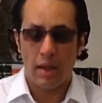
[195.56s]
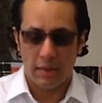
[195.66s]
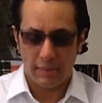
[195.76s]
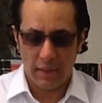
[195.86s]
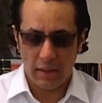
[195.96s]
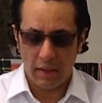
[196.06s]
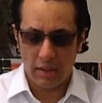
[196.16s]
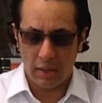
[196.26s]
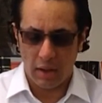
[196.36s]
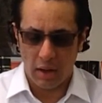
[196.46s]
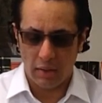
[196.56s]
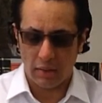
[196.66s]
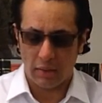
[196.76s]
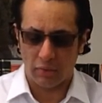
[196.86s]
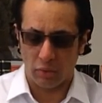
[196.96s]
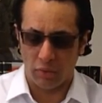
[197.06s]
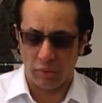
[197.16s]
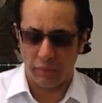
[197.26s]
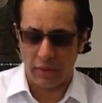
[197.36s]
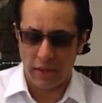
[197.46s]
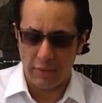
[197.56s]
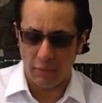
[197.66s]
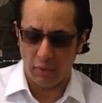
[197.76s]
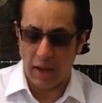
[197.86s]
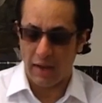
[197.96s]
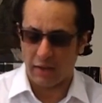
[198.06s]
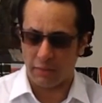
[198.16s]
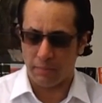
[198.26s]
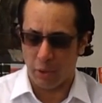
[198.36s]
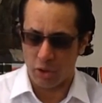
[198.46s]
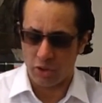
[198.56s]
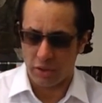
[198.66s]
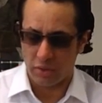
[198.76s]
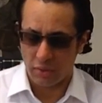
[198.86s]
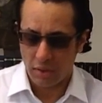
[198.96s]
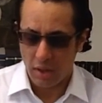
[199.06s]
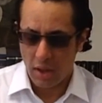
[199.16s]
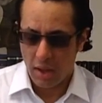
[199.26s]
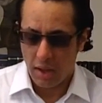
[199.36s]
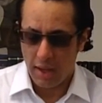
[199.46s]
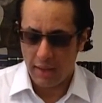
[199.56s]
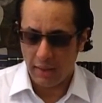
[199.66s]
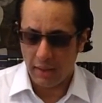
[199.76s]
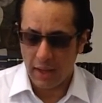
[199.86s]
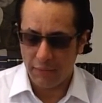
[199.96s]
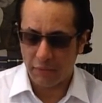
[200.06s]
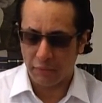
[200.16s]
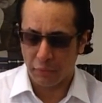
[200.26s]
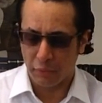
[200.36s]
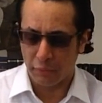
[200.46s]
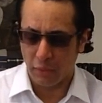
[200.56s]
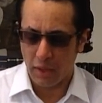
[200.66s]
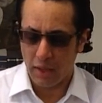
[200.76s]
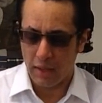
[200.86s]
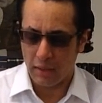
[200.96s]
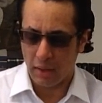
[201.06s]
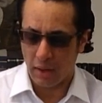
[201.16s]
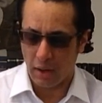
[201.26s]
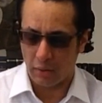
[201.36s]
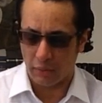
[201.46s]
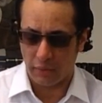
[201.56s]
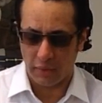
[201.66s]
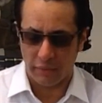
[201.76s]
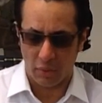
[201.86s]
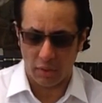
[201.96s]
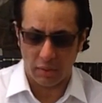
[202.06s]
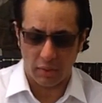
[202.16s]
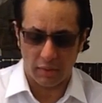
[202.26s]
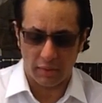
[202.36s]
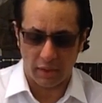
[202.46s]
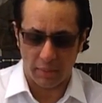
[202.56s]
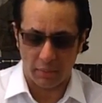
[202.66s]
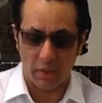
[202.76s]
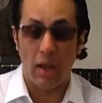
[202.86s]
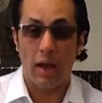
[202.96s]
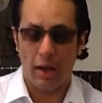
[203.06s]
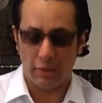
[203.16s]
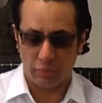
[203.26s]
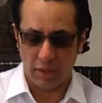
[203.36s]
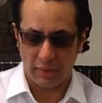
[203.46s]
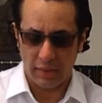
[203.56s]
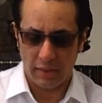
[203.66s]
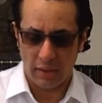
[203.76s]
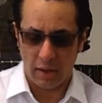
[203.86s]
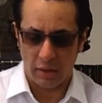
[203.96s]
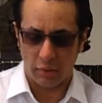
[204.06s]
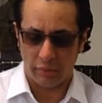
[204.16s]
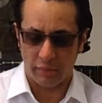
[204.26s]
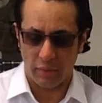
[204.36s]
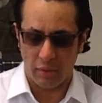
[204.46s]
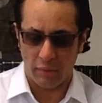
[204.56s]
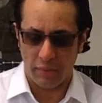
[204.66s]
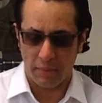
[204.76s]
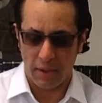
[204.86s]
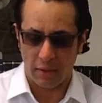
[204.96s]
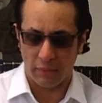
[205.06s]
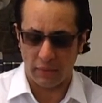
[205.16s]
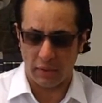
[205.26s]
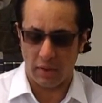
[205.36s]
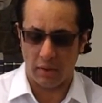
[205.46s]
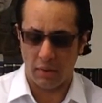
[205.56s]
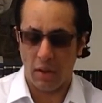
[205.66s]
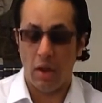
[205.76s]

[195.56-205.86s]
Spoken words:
Seek in the heart the source of evil and expunge it. It lives fruitfully in the heart of the devoted disciple as well as in the heart of the man of desire.